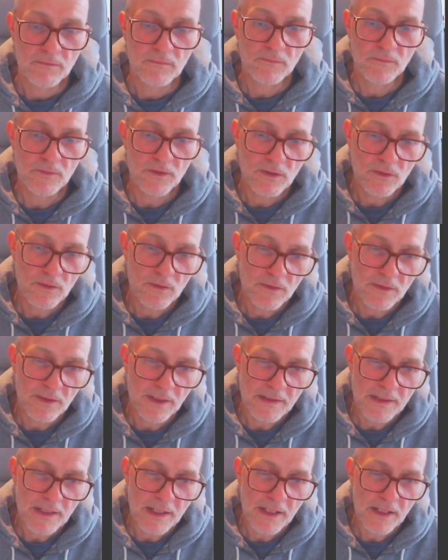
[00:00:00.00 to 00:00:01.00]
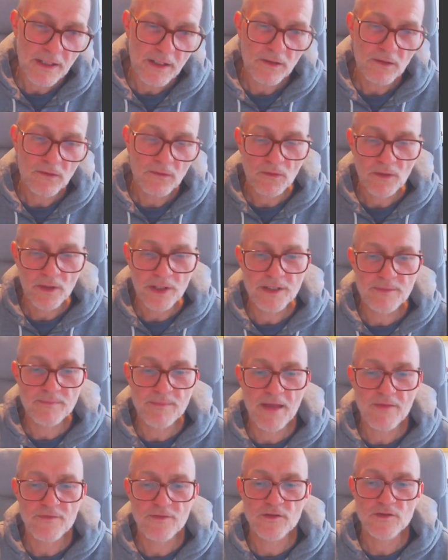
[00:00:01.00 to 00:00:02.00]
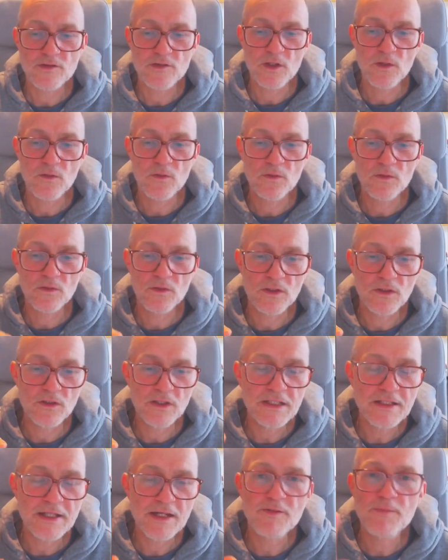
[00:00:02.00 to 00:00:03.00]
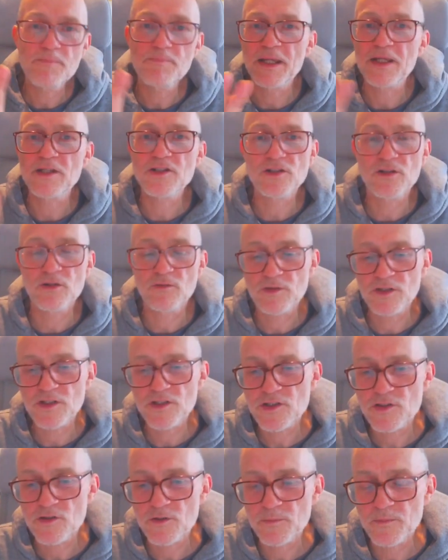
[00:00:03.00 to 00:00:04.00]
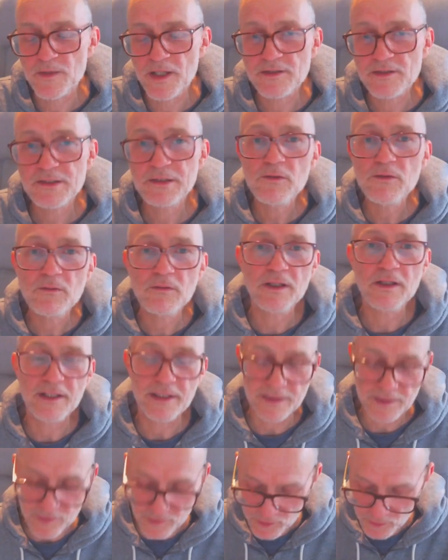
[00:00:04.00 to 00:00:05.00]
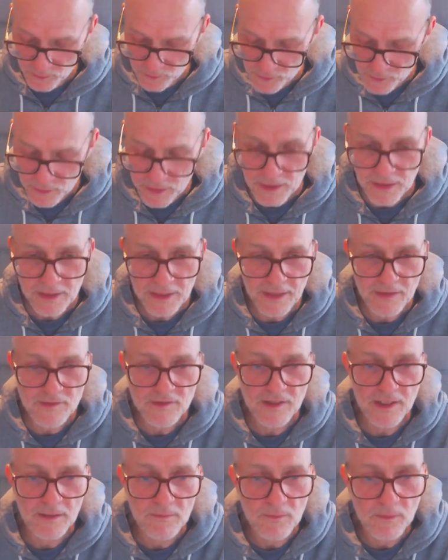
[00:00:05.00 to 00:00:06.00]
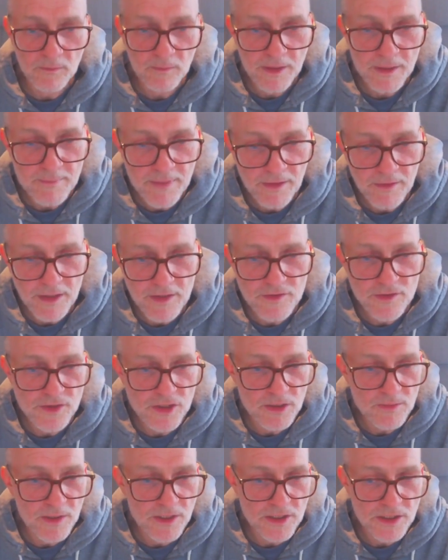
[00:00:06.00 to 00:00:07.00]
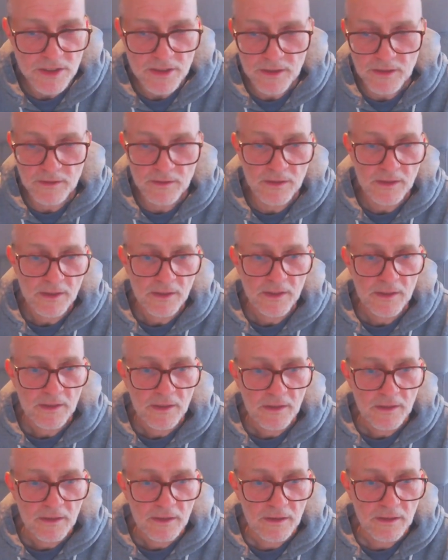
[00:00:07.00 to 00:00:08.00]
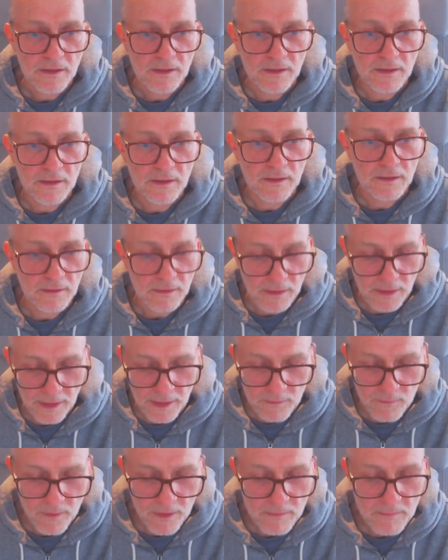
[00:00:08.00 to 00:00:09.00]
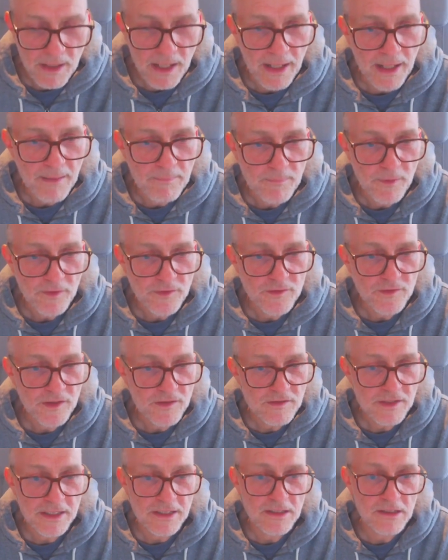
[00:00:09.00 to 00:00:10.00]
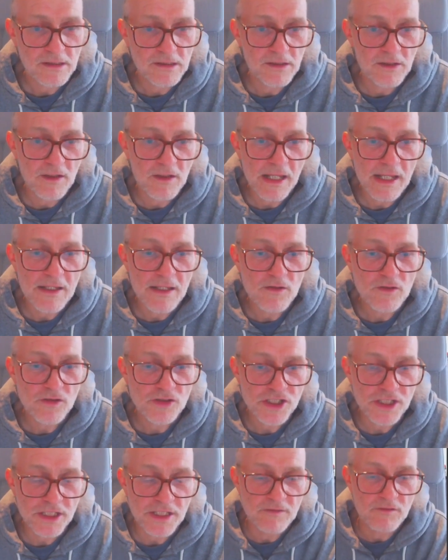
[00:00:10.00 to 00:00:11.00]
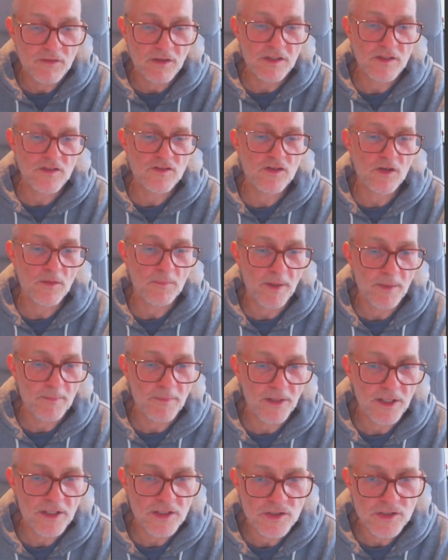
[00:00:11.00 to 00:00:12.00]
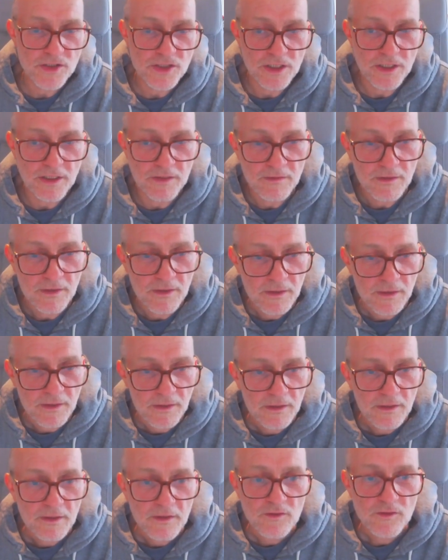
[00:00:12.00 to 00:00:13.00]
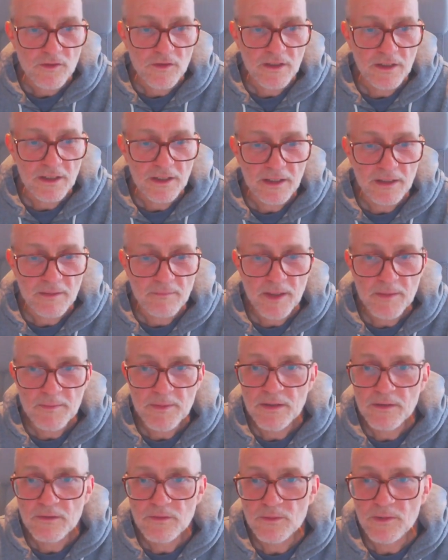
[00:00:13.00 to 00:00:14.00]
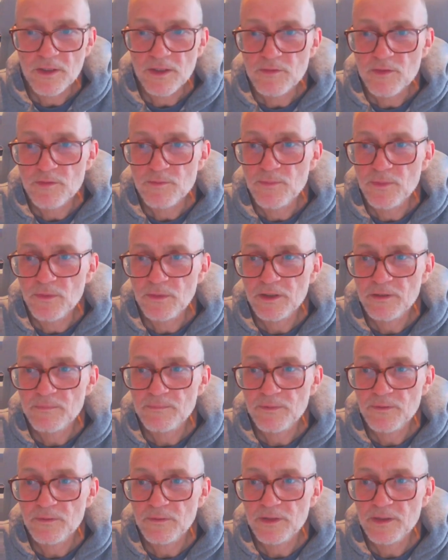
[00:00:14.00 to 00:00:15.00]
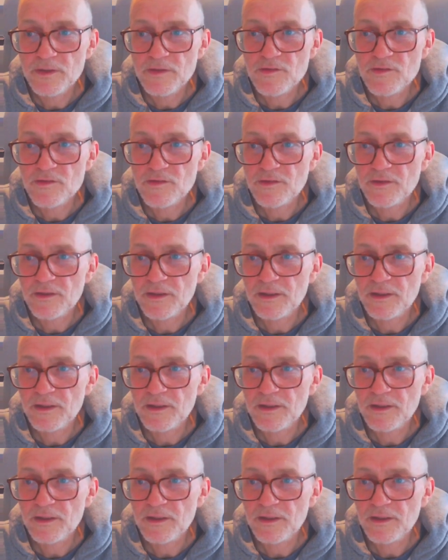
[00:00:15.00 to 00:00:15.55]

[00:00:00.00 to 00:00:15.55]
you could do that here or in the methods. You need to have a picture of what the Stroop task look like and so on. So you can say, well, in my research question, I want my hypothesis, and in your sheet, right? This is your preparation sheet. So you can maybe do that with bullet points.